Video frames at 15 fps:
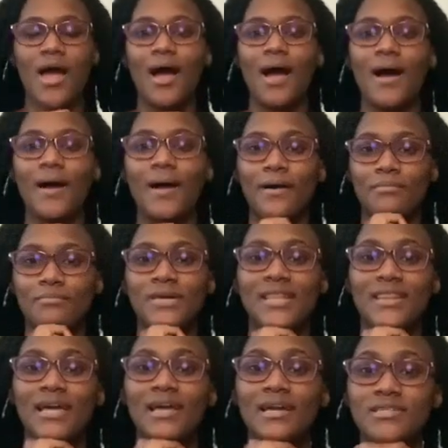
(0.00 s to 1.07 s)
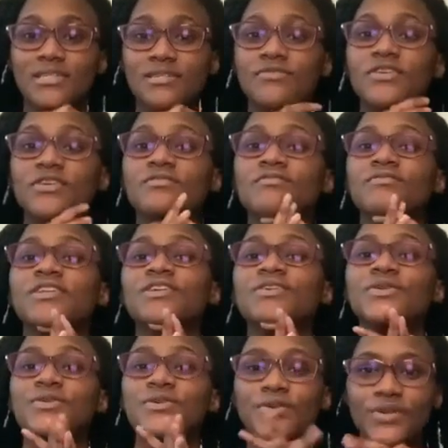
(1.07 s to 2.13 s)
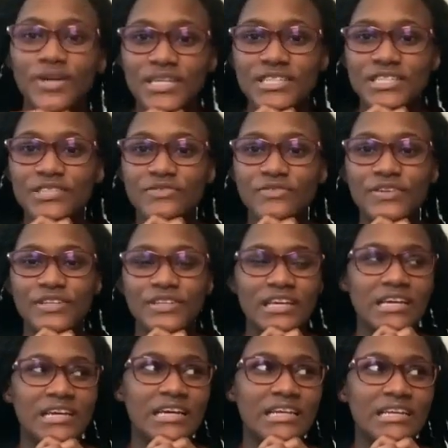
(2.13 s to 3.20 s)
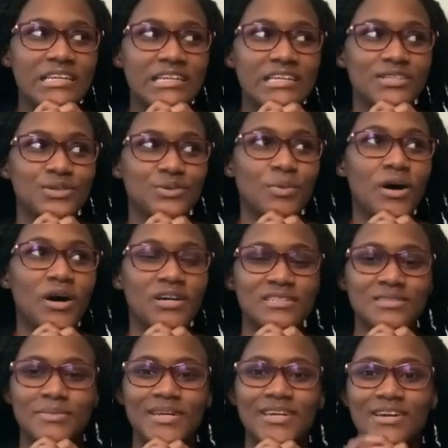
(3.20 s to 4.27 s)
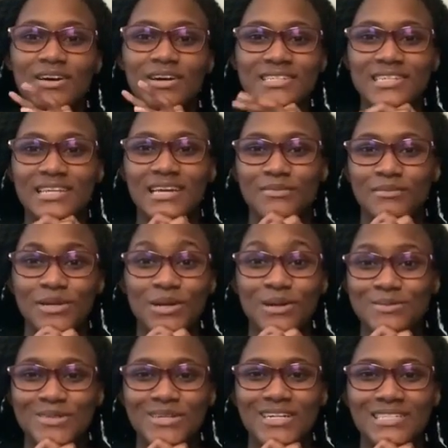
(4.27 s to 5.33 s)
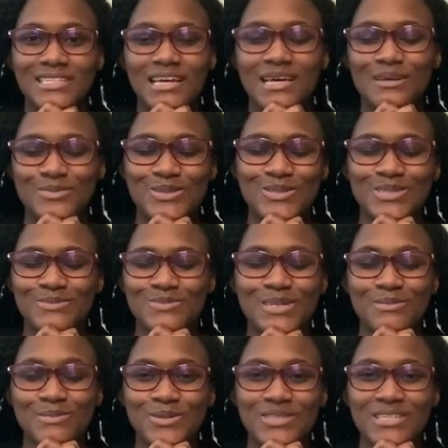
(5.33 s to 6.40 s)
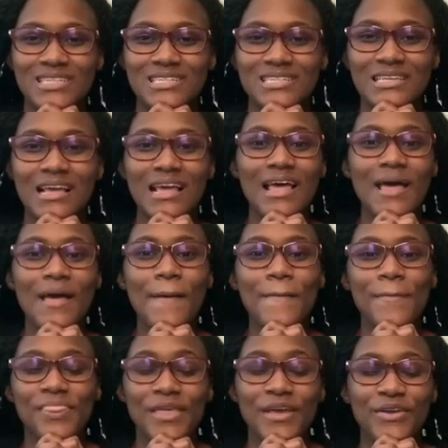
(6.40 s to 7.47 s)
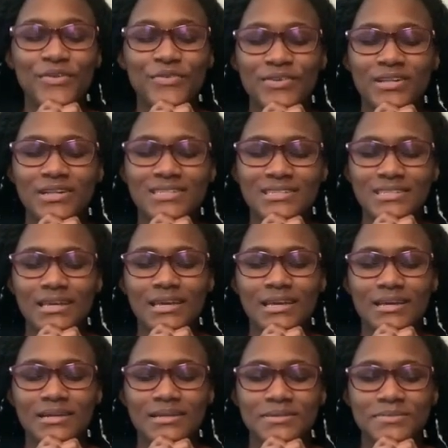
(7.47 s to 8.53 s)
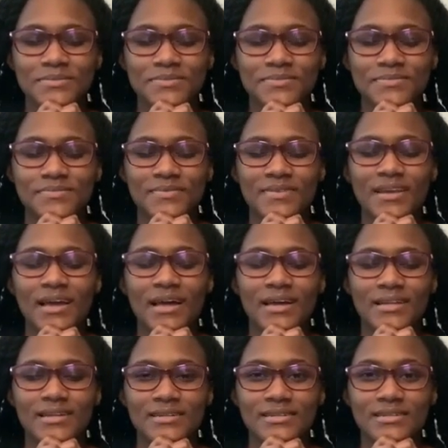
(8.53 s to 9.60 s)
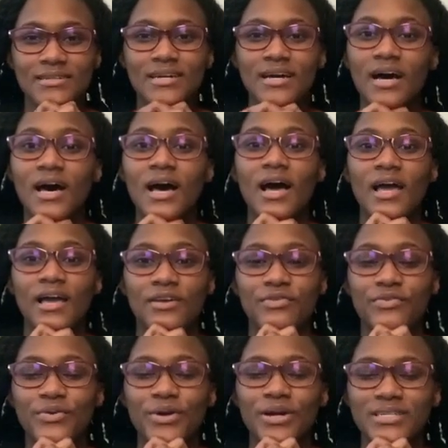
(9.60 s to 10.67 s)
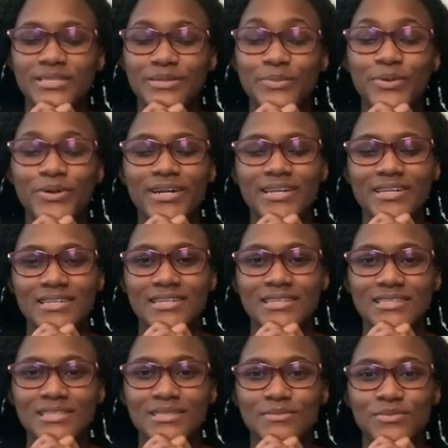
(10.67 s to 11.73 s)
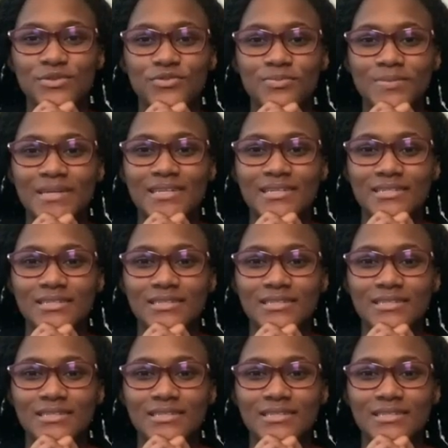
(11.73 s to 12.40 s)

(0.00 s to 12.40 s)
Um, that is it for the video. I just feel like I needed to pause my content, my normal content and post something about this. Thank you for listening and if you are supporting this movement,